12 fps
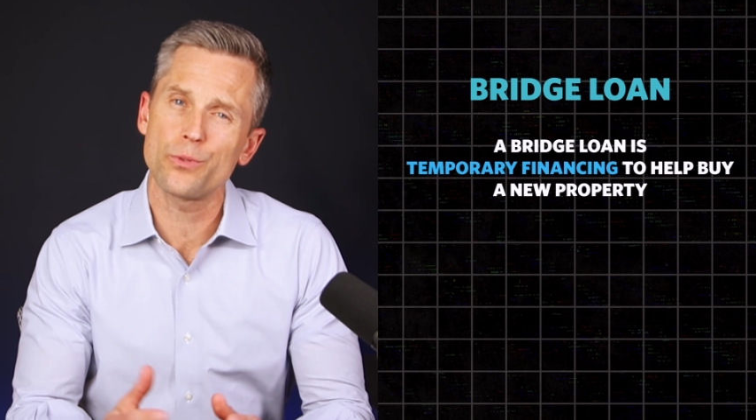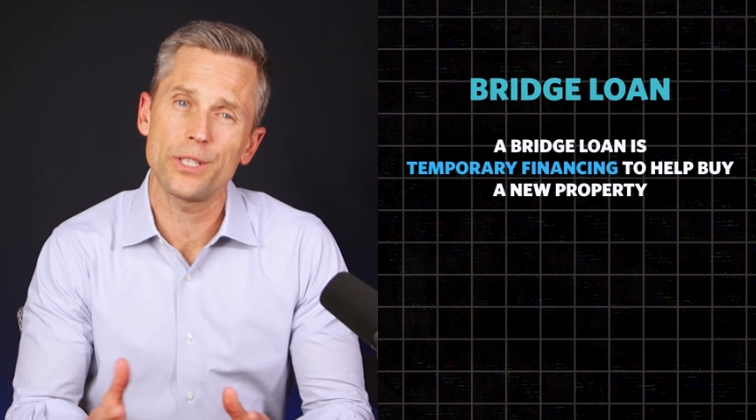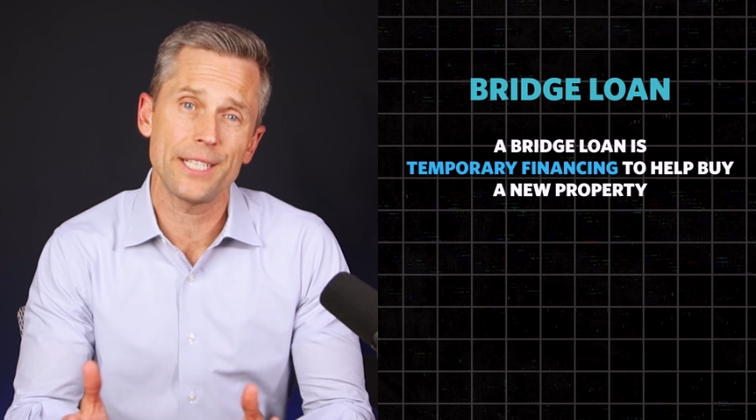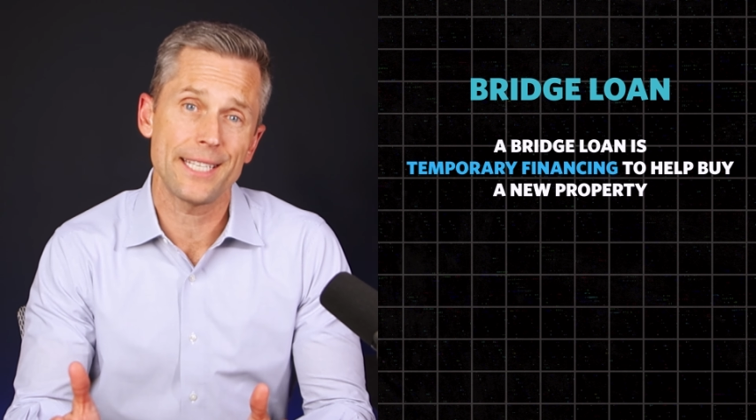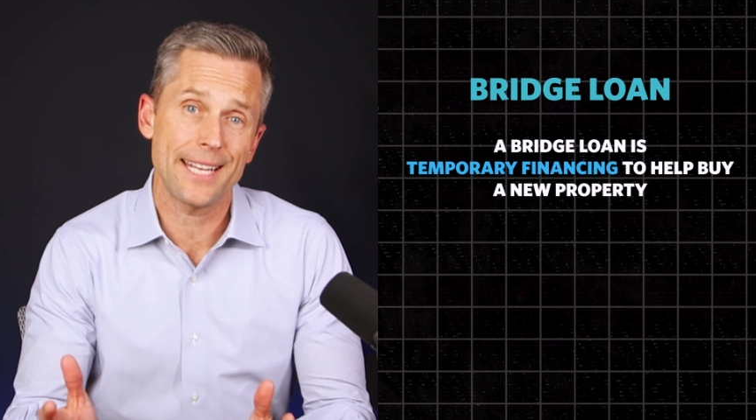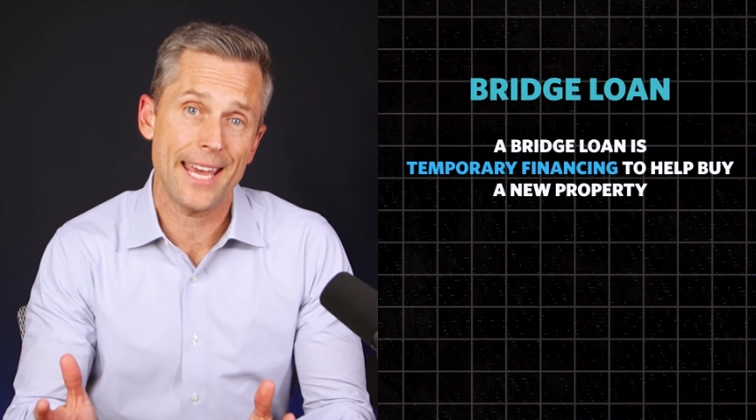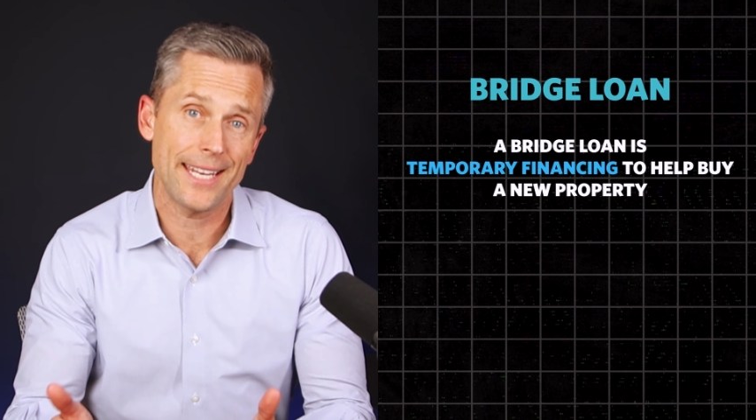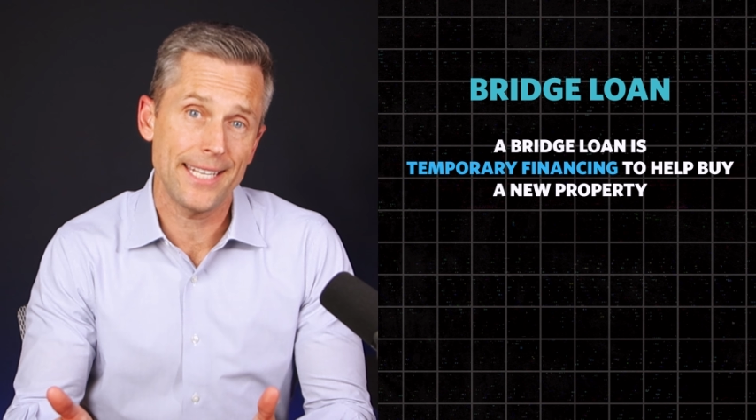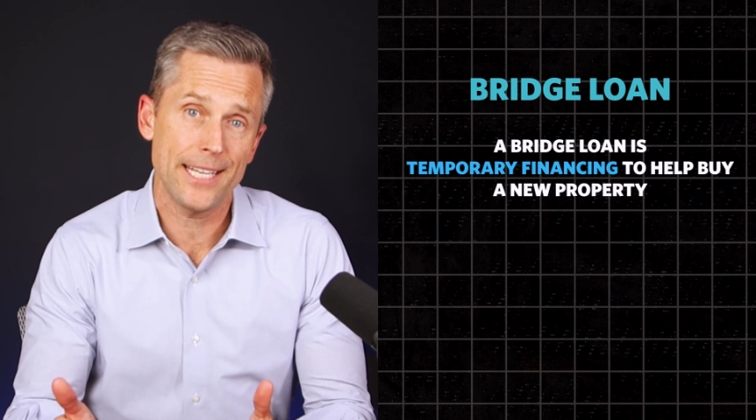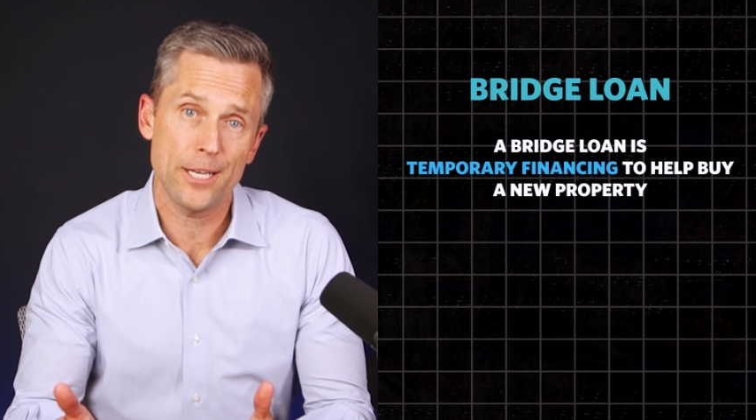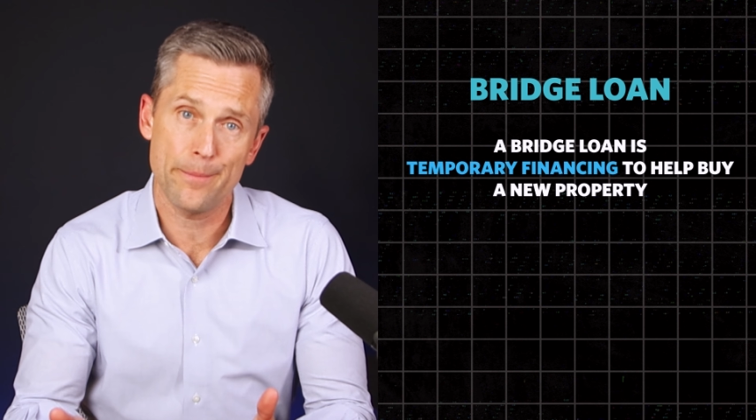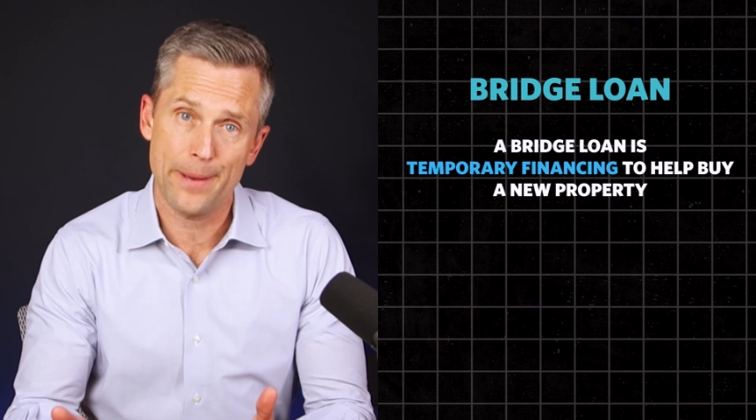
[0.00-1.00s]
really in
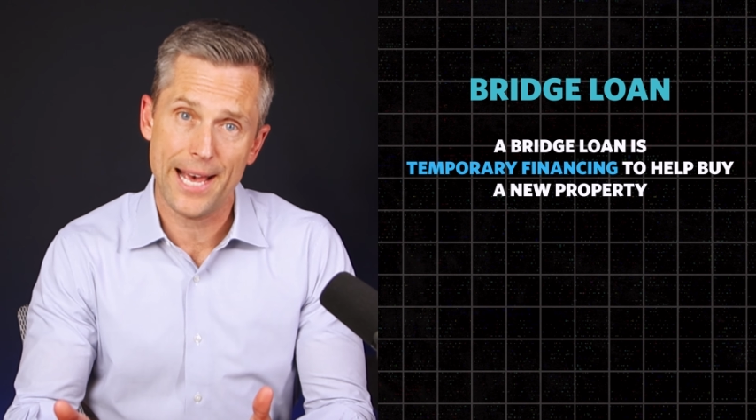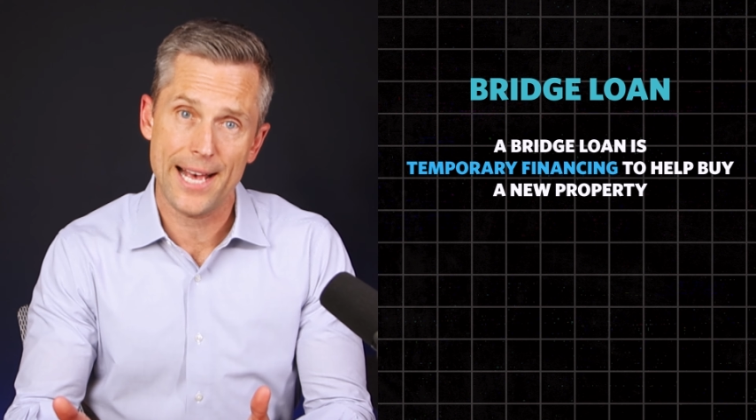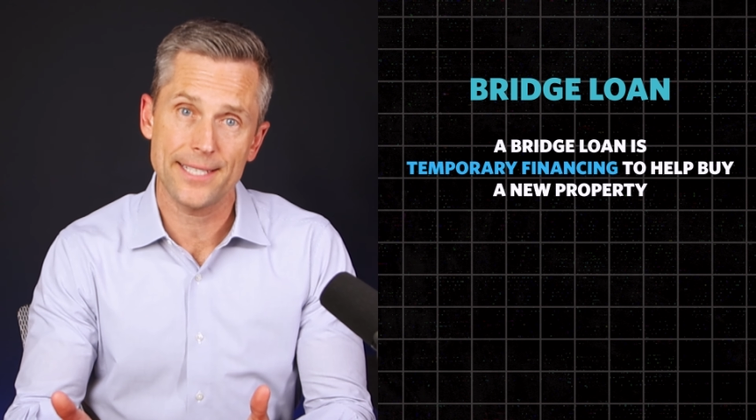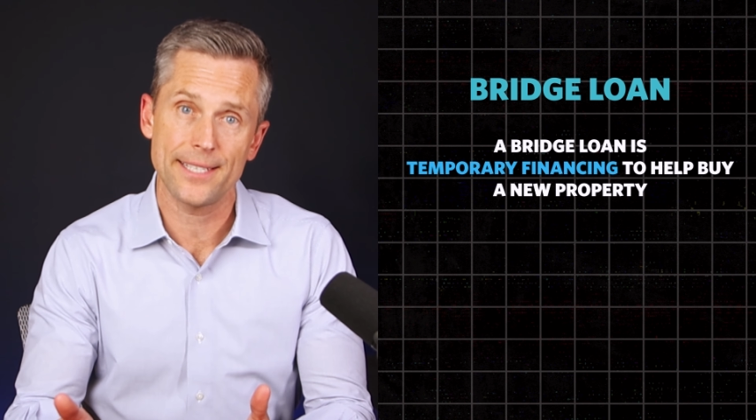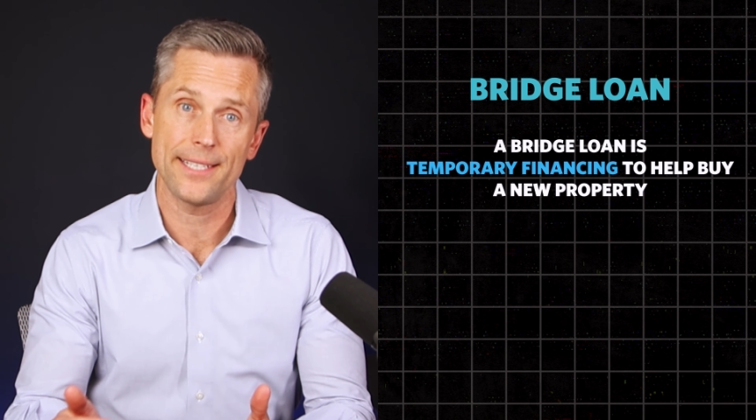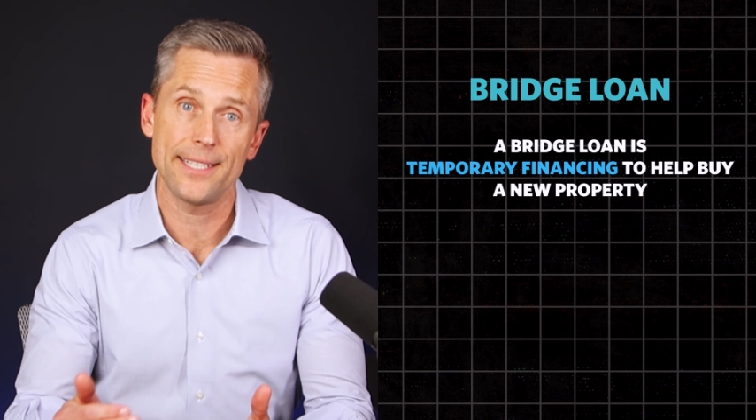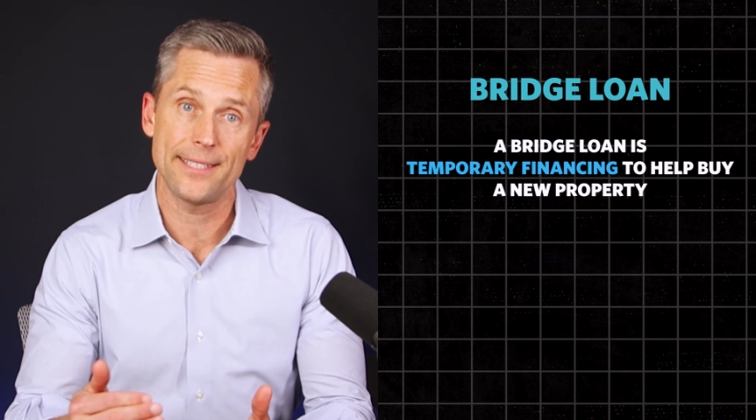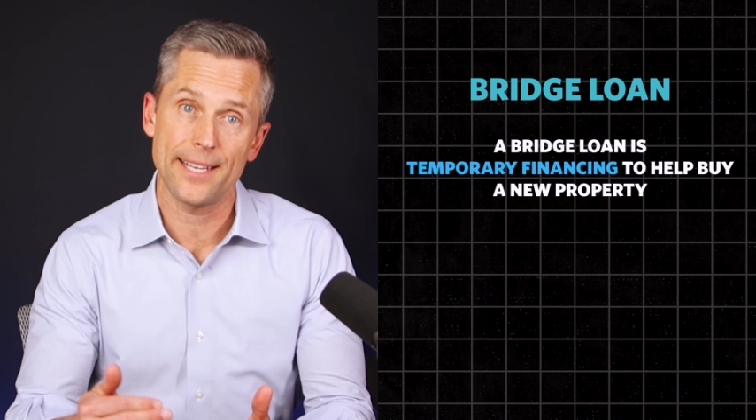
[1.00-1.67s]
any capacity